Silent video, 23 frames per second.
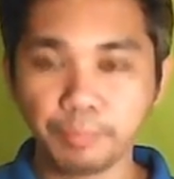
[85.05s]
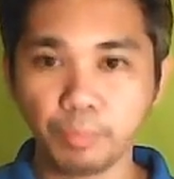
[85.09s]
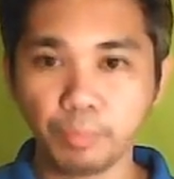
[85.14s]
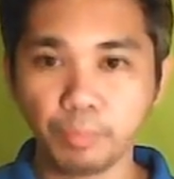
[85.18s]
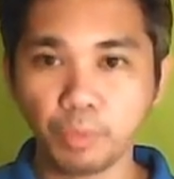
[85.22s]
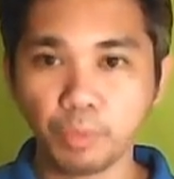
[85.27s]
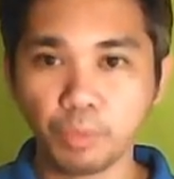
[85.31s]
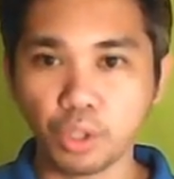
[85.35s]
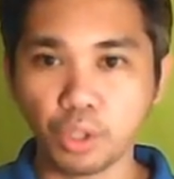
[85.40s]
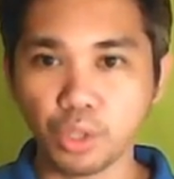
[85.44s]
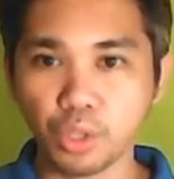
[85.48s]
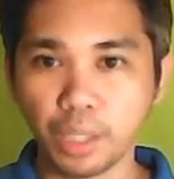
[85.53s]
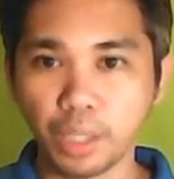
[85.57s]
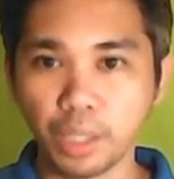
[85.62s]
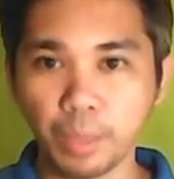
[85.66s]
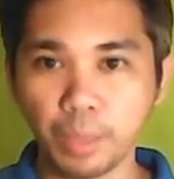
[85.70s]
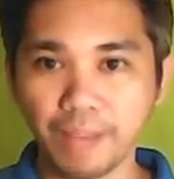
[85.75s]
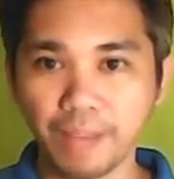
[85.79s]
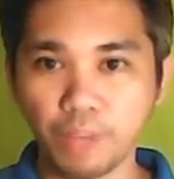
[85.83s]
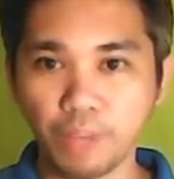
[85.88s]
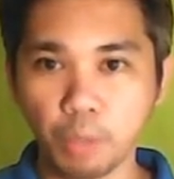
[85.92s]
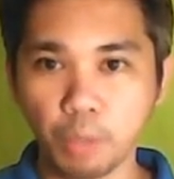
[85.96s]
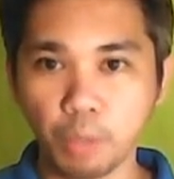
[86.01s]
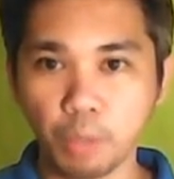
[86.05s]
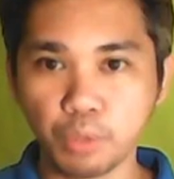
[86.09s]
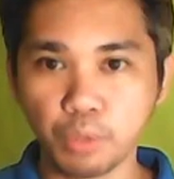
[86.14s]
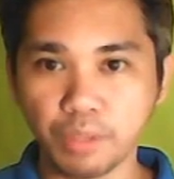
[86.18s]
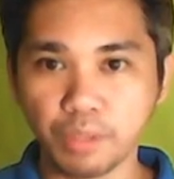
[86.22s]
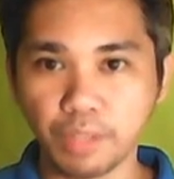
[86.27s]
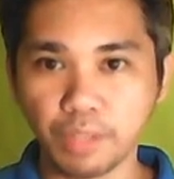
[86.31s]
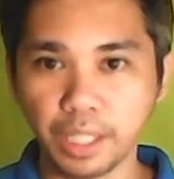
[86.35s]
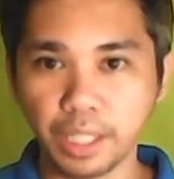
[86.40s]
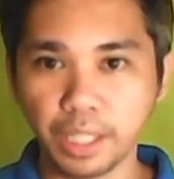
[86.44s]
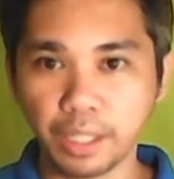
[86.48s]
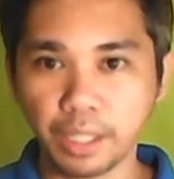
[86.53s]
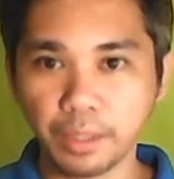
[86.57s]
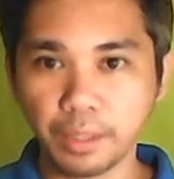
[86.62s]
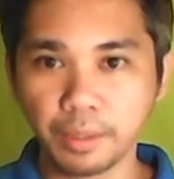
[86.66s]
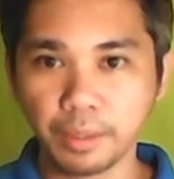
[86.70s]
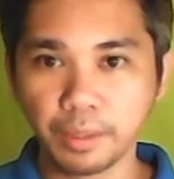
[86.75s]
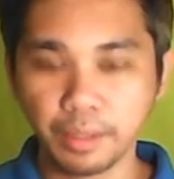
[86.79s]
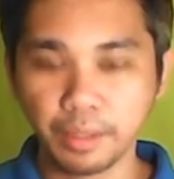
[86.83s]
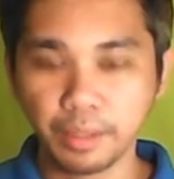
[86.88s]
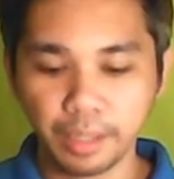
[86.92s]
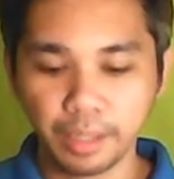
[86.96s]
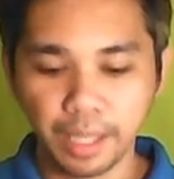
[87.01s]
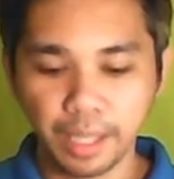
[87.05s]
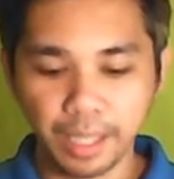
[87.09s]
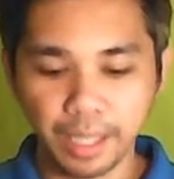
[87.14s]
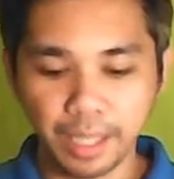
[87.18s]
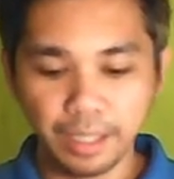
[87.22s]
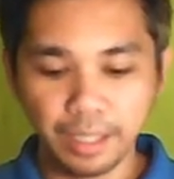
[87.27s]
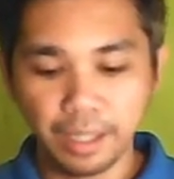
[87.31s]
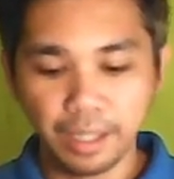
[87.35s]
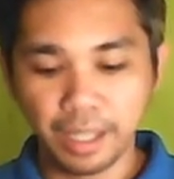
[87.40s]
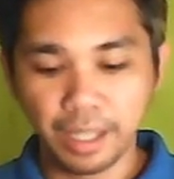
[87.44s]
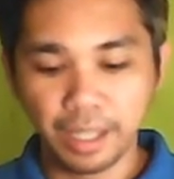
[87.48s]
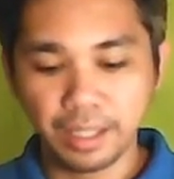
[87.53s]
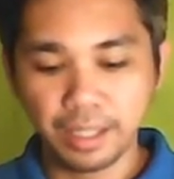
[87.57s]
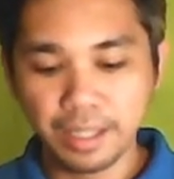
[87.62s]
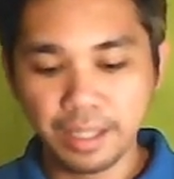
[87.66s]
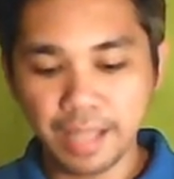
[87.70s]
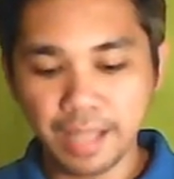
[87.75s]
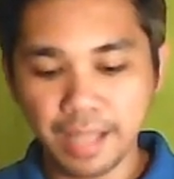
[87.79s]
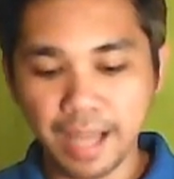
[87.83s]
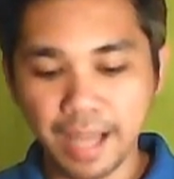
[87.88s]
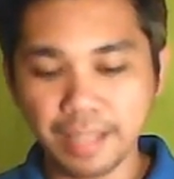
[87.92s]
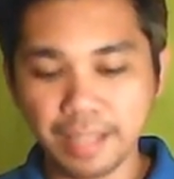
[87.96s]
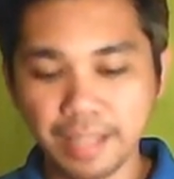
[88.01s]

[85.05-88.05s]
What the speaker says: we have the observer here, and his eyes